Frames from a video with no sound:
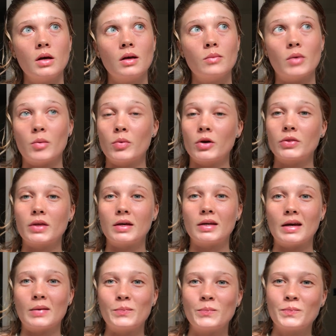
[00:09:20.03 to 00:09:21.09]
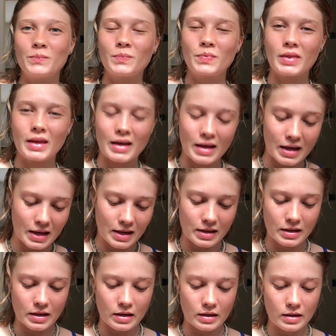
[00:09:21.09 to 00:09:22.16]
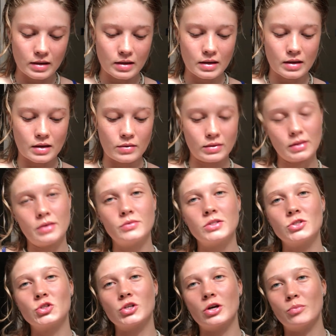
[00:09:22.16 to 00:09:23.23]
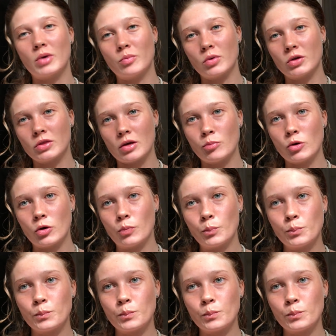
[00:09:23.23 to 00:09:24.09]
my birthday came, and I'd love to share my birthday poem.